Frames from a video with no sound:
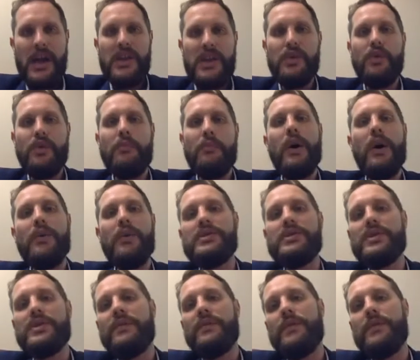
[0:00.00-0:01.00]
You will
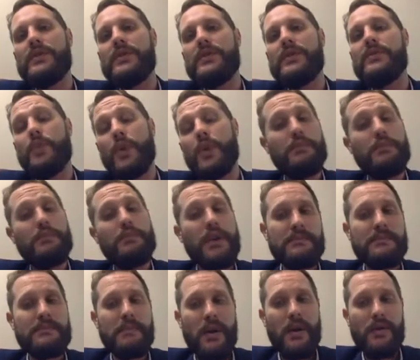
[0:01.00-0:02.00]
post your first
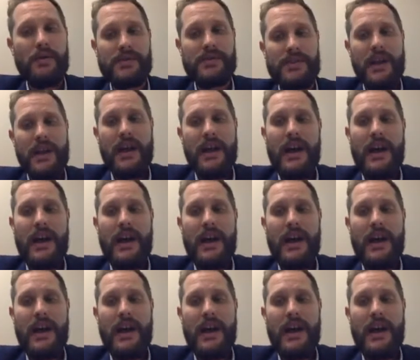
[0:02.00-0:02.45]
WordPress post,